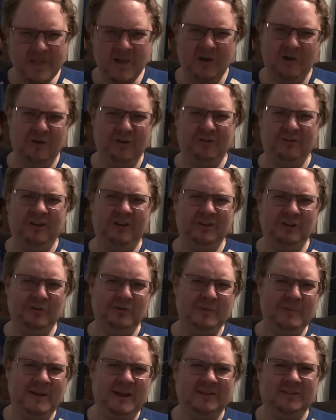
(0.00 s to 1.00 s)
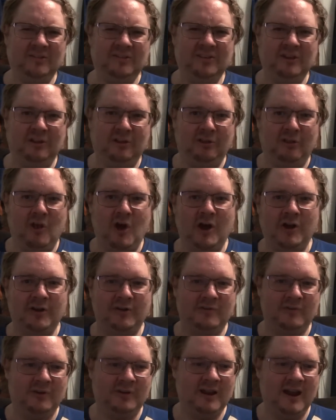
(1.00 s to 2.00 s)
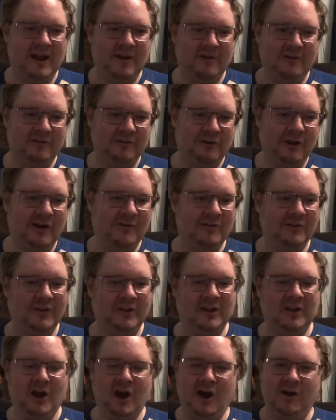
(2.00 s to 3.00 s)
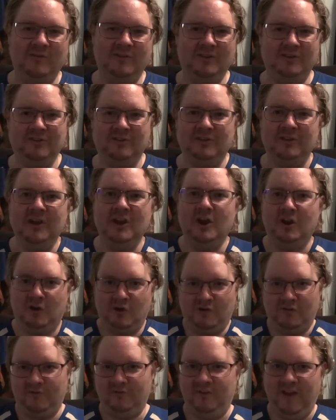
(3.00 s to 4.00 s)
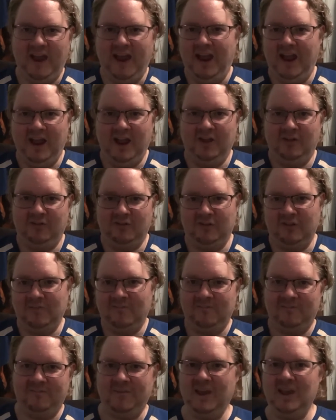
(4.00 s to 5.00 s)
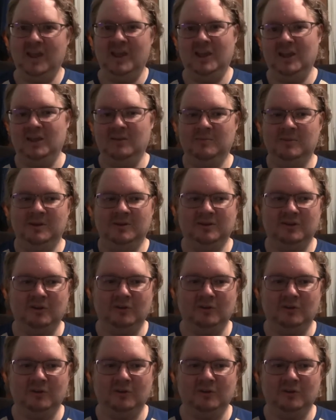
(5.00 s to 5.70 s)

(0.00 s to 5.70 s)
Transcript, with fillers: Honestly, I don't think we got to see a lot of her character other than obviously her fans and the fame and,